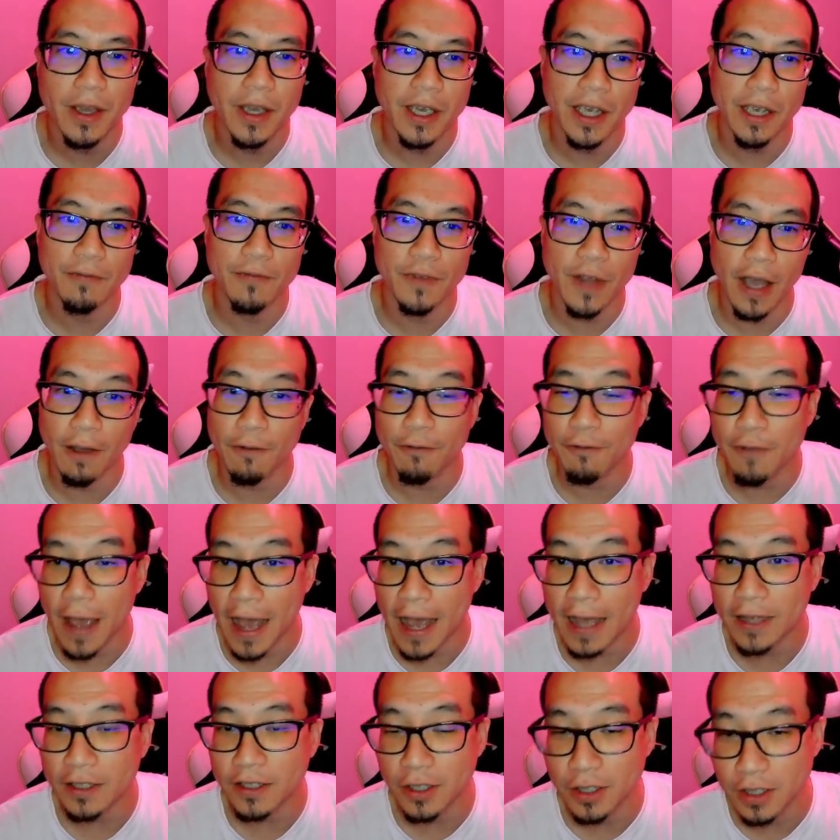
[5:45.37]
if not
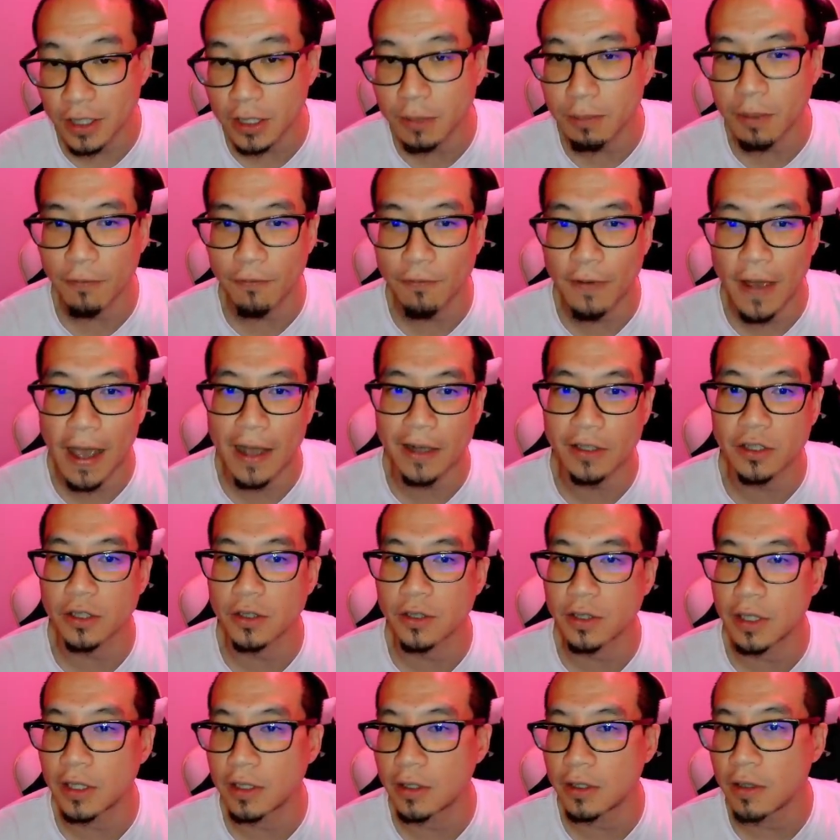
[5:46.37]
fast, a little bit
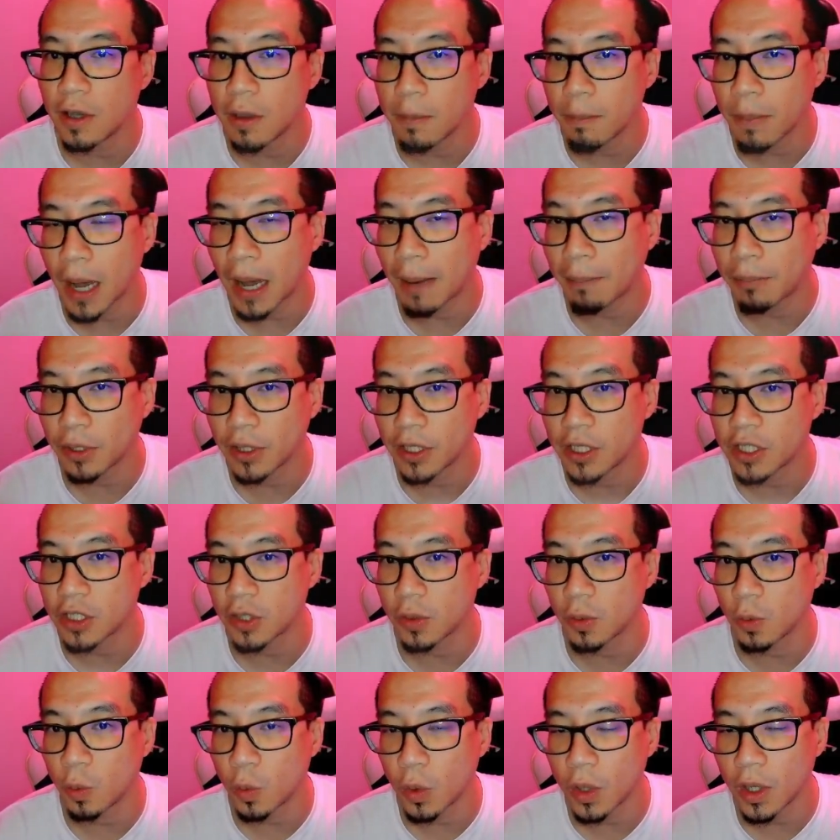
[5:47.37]
faster than
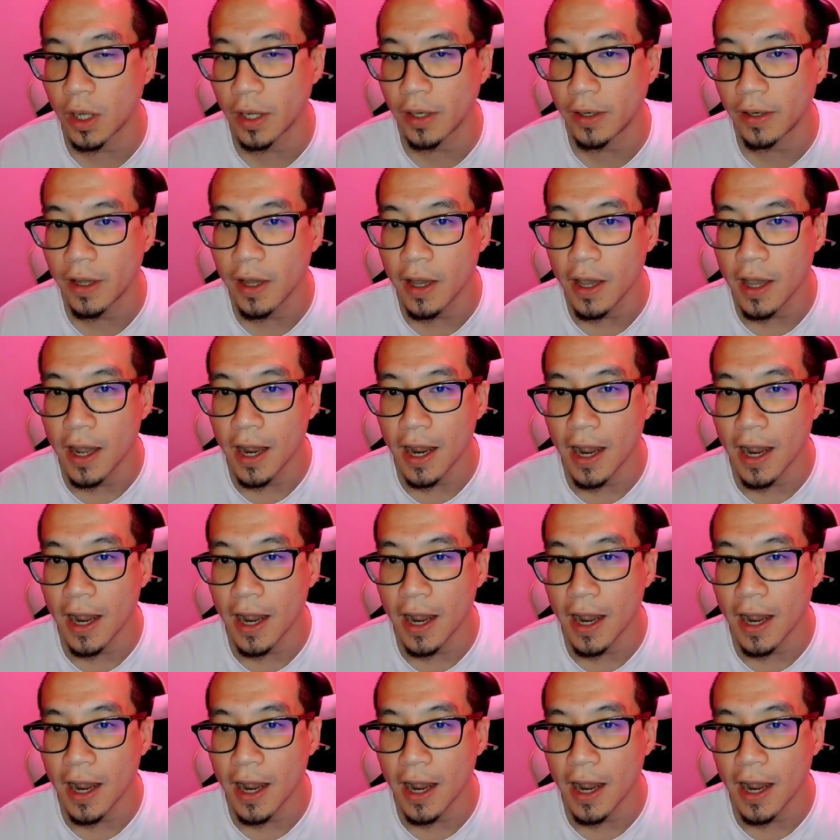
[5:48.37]
Population 1.